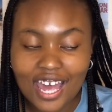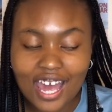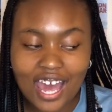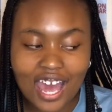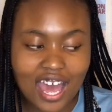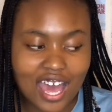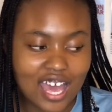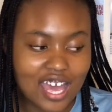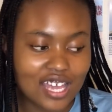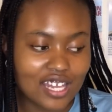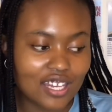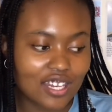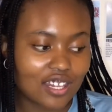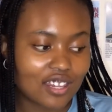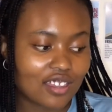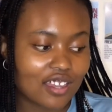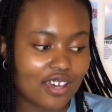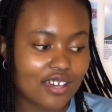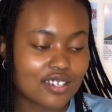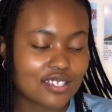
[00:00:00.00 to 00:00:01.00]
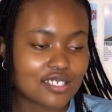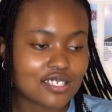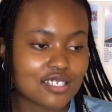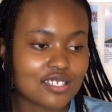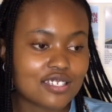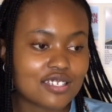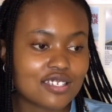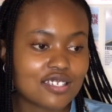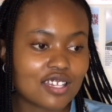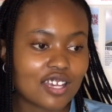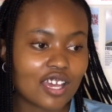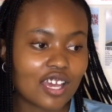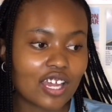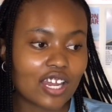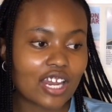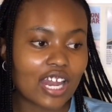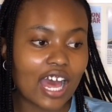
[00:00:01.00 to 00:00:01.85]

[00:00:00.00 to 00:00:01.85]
and that is insane.